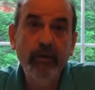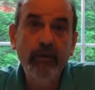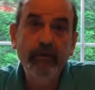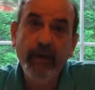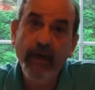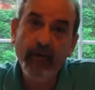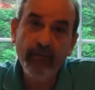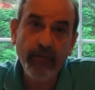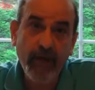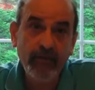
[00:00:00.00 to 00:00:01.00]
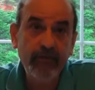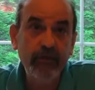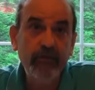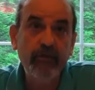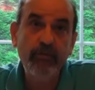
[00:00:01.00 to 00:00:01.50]
They have
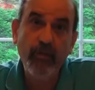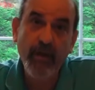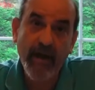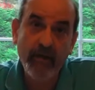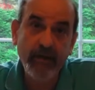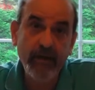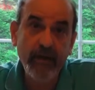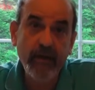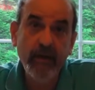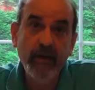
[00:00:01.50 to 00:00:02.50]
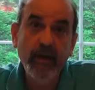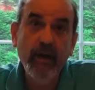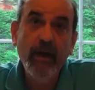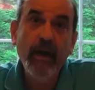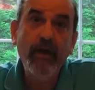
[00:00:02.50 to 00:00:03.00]
lessons of morality,
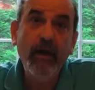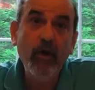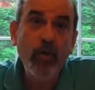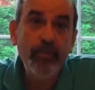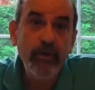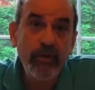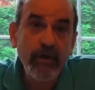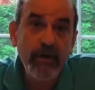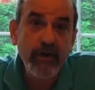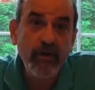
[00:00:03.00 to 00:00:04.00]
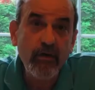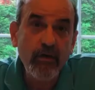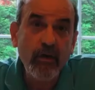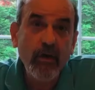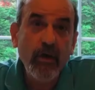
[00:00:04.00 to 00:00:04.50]
and I hope you can
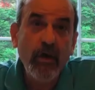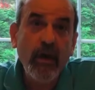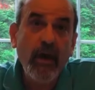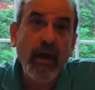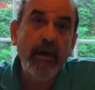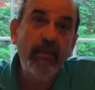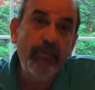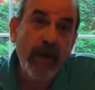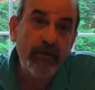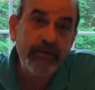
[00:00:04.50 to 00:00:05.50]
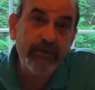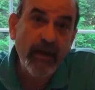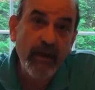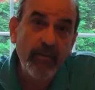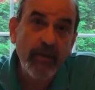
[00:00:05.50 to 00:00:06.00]
hear and embellish
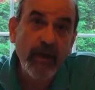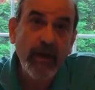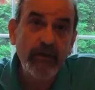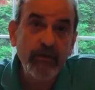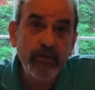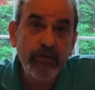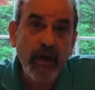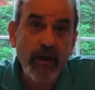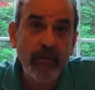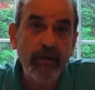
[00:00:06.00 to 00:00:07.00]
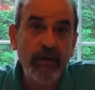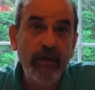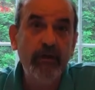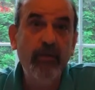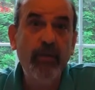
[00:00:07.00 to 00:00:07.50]
them and use them
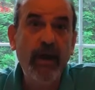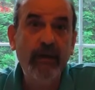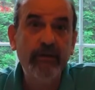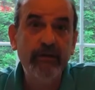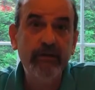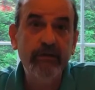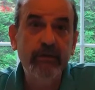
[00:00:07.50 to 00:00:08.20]
in your practice.